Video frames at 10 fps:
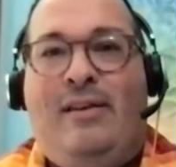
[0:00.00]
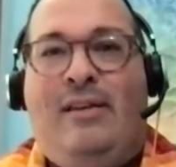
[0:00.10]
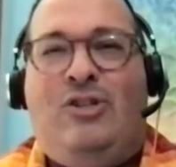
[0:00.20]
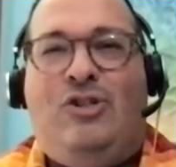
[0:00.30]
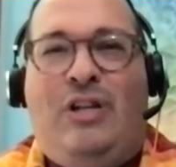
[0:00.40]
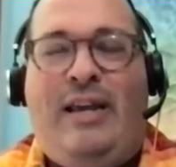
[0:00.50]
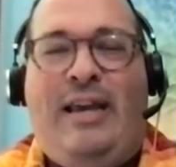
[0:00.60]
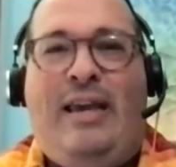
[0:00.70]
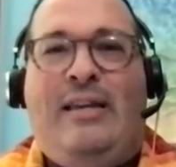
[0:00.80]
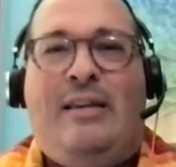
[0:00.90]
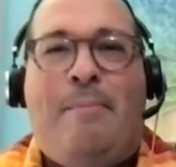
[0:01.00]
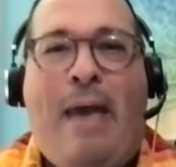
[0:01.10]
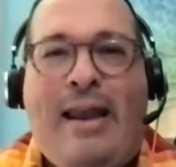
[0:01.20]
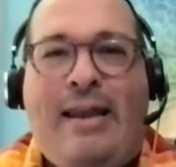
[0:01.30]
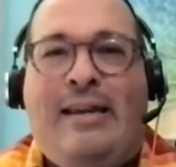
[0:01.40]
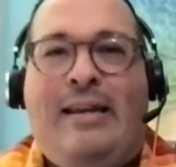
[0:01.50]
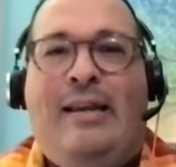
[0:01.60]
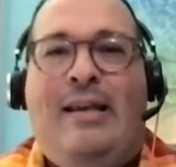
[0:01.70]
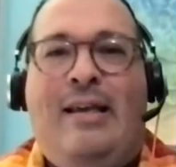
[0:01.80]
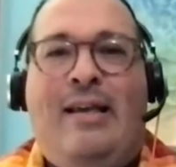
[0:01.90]
She depended
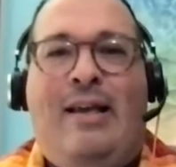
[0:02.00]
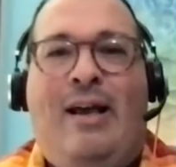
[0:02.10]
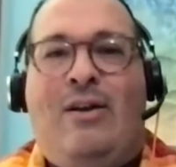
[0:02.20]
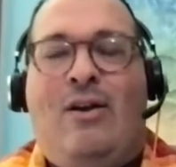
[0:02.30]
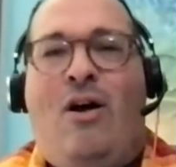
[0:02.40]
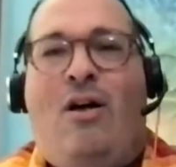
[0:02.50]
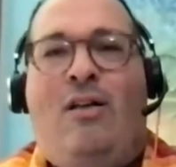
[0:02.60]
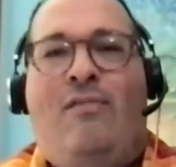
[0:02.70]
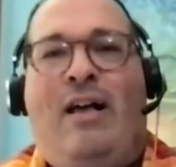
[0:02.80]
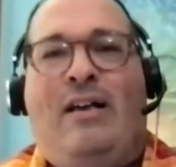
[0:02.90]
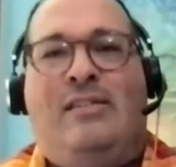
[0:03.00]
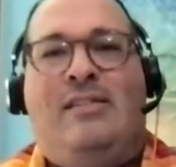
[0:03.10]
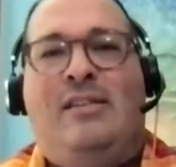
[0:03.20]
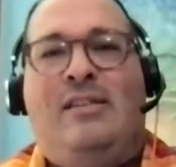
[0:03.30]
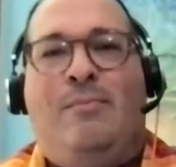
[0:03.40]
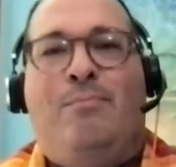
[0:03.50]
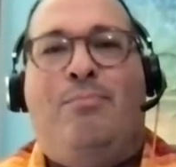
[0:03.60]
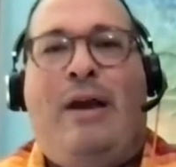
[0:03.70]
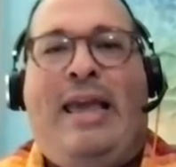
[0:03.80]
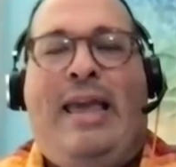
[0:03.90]
on all of us
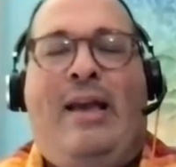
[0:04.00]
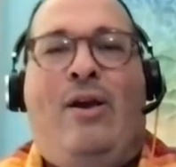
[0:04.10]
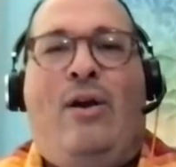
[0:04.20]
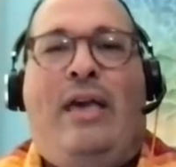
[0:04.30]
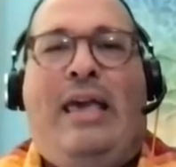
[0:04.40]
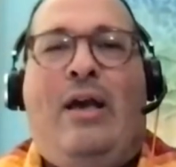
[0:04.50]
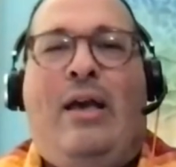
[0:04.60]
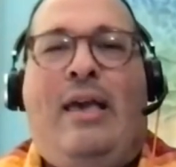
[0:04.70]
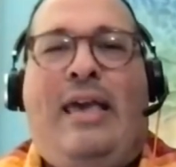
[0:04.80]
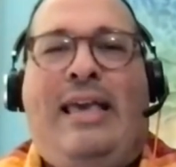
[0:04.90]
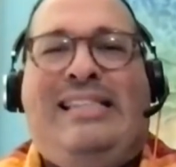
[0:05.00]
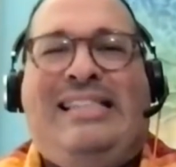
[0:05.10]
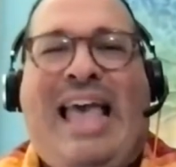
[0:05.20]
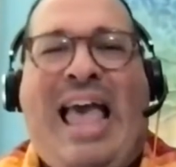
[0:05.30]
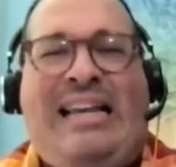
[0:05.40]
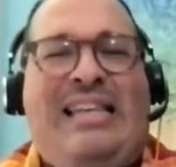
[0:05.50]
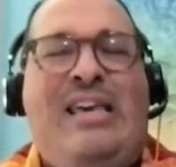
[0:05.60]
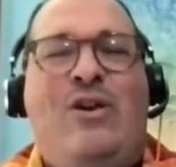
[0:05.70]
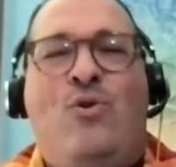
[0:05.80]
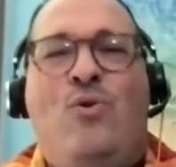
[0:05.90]
bringing exactly
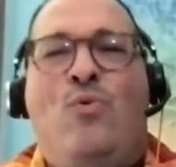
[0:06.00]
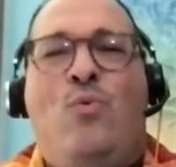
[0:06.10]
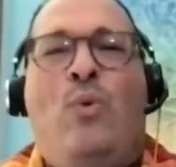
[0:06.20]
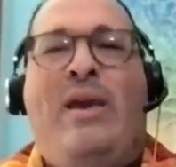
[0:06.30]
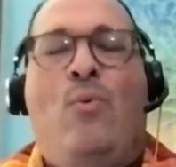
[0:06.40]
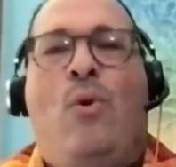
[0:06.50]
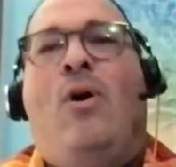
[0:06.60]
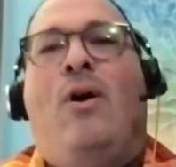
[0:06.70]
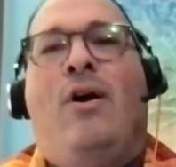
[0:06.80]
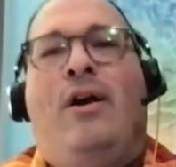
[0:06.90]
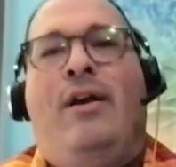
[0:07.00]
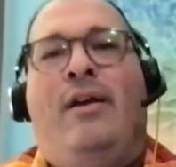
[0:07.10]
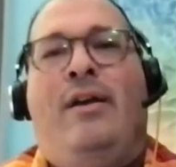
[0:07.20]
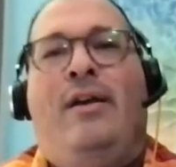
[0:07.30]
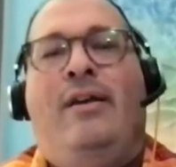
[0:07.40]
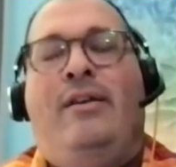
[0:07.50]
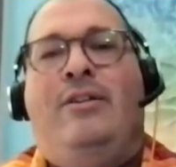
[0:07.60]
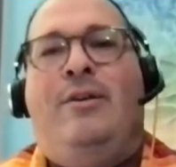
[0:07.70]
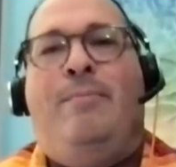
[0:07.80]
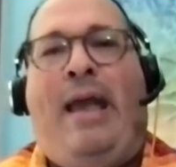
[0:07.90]
who we were
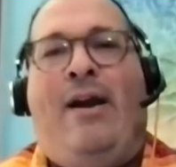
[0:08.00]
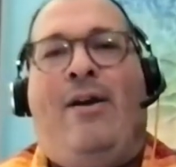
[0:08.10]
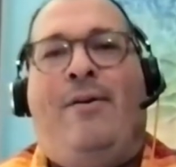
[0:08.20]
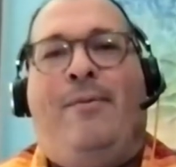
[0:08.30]
to bear.